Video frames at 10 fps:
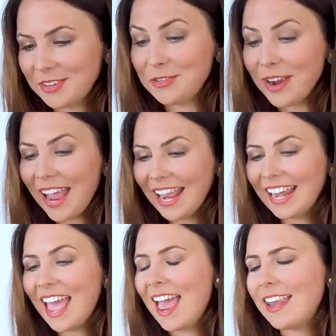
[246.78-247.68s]

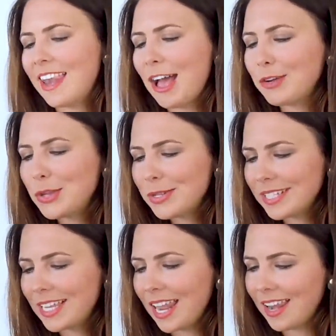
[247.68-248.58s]
Great. Now
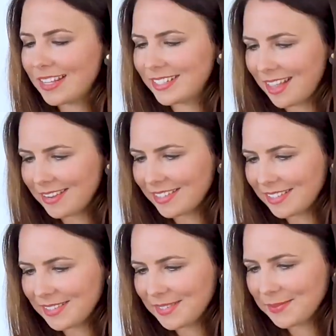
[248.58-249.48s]
use it in a
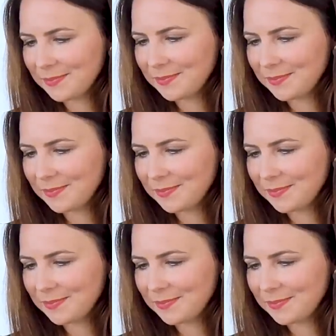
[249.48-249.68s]
sentence.